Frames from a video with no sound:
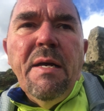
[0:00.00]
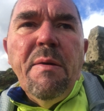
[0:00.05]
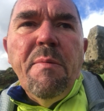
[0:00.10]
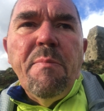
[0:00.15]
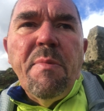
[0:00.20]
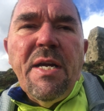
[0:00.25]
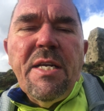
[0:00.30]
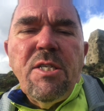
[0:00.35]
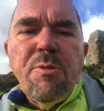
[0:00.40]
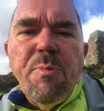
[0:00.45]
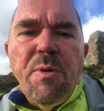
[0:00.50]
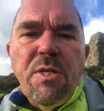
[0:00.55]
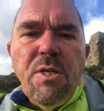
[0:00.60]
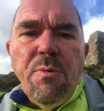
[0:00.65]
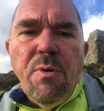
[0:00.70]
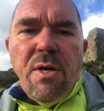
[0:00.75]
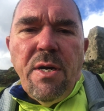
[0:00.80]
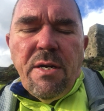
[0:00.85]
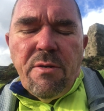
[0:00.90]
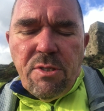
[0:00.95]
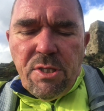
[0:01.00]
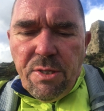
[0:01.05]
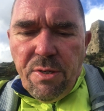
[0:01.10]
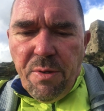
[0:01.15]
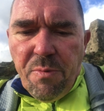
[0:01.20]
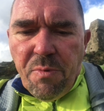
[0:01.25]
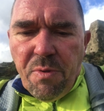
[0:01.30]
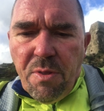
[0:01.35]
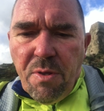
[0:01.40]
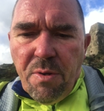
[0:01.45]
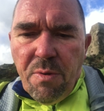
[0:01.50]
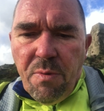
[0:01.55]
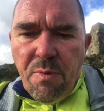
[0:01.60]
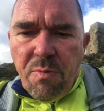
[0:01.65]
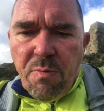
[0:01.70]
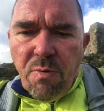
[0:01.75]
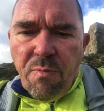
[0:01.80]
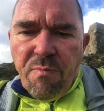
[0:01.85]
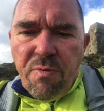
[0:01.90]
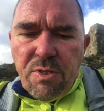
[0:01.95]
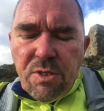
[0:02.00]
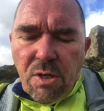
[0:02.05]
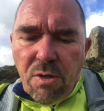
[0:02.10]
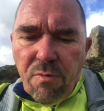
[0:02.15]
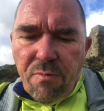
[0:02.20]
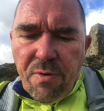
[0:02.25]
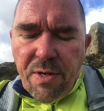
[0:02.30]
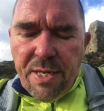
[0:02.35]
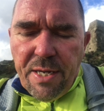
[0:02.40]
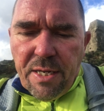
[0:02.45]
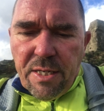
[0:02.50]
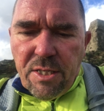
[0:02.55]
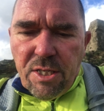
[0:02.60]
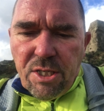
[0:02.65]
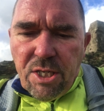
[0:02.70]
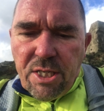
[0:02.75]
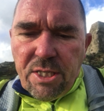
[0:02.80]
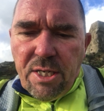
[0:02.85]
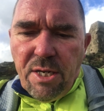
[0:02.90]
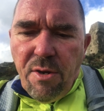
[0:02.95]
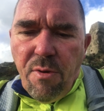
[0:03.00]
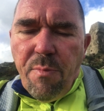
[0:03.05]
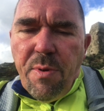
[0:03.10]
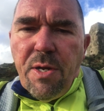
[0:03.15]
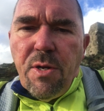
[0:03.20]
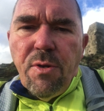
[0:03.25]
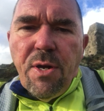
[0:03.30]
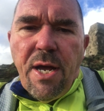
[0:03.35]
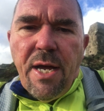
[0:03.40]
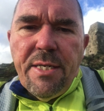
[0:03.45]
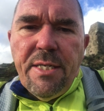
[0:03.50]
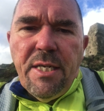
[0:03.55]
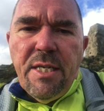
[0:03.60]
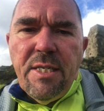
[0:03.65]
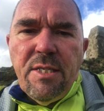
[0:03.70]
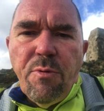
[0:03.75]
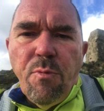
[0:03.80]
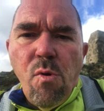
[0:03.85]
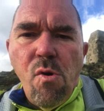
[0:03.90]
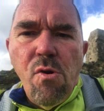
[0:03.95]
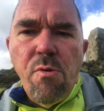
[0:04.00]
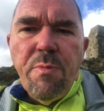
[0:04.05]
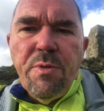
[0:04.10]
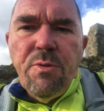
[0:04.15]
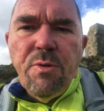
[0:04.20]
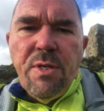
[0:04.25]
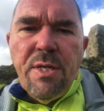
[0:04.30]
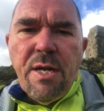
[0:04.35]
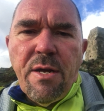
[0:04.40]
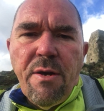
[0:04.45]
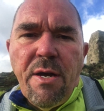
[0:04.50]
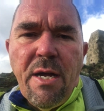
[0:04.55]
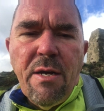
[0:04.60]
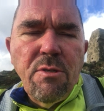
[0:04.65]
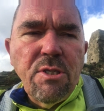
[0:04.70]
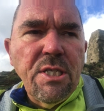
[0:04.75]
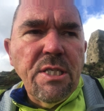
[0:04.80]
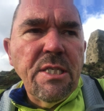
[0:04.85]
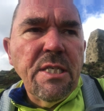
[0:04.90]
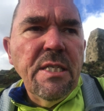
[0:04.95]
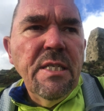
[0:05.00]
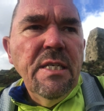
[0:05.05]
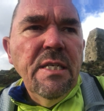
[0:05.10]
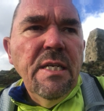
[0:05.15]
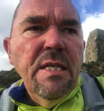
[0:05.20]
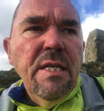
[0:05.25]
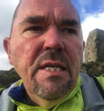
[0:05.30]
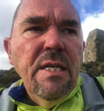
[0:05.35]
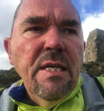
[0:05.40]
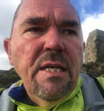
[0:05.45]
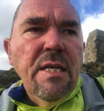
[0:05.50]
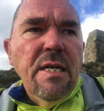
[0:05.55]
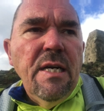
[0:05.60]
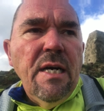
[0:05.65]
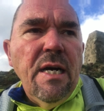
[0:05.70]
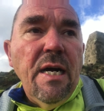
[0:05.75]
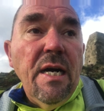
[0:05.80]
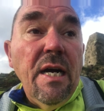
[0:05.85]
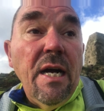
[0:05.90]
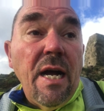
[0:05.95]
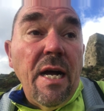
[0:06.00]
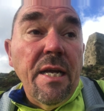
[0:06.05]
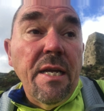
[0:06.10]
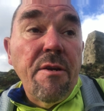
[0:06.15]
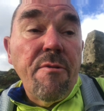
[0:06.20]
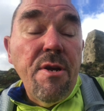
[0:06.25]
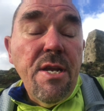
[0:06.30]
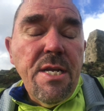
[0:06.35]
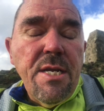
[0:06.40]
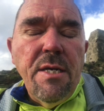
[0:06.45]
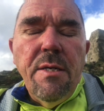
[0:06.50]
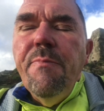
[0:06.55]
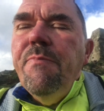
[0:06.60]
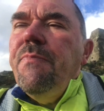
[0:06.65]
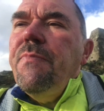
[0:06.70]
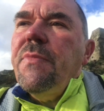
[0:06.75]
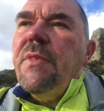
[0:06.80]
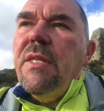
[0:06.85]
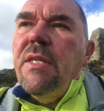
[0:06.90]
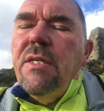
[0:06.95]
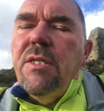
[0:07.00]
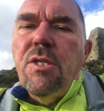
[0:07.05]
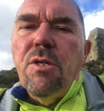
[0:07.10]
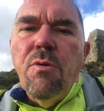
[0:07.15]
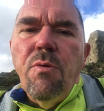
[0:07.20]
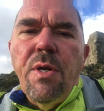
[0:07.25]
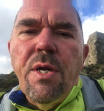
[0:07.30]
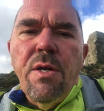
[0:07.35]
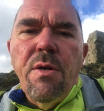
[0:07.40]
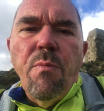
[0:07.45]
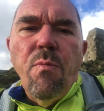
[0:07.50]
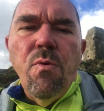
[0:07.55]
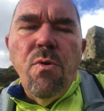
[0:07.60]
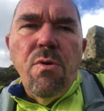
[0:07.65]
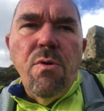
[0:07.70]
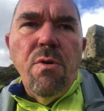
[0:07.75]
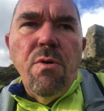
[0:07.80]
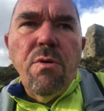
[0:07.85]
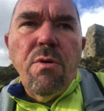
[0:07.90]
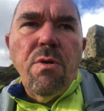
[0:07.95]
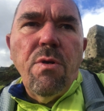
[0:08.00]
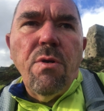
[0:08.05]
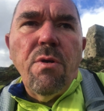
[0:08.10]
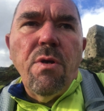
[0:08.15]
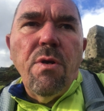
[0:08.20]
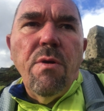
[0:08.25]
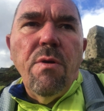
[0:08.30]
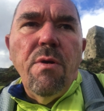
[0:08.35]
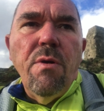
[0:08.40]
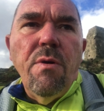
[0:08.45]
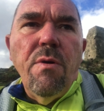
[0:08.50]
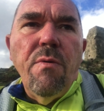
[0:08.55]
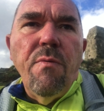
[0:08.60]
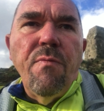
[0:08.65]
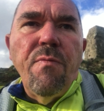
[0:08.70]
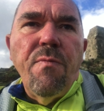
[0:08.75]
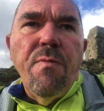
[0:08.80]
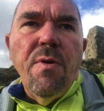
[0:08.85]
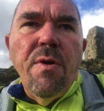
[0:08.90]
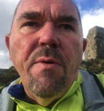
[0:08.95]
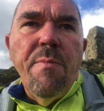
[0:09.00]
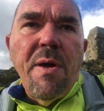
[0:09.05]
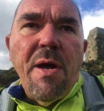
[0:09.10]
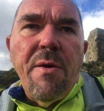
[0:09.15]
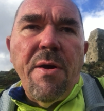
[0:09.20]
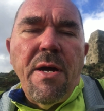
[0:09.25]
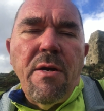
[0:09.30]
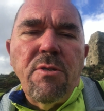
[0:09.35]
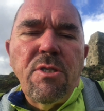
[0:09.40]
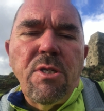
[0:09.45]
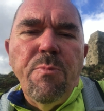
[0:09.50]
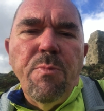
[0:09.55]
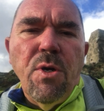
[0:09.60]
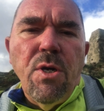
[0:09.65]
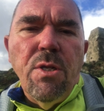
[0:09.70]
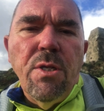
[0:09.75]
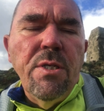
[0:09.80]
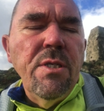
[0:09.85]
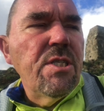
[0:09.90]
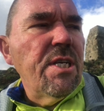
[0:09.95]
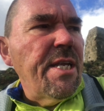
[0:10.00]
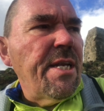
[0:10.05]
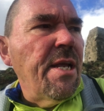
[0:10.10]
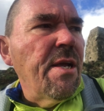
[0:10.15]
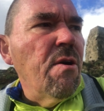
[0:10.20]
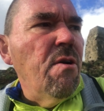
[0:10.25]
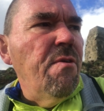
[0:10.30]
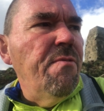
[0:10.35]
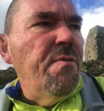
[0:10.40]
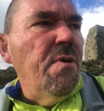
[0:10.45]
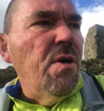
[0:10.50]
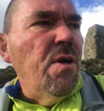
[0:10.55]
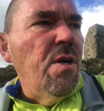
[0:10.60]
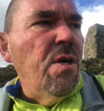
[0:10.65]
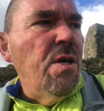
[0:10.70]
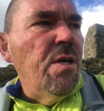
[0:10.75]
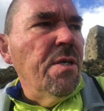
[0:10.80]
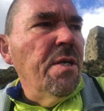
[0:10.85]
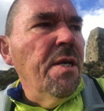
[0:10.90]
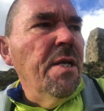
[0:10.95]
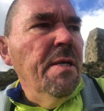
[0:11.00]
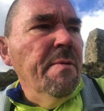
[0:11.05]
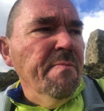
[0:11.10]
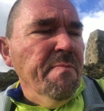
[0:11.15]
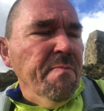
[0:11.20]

Mike spotted what I was doing with the Run for Sophie and suggested it would be a good idea to walk between our houses. I agreed. So we're going to walk from our house in Moreland, setting off on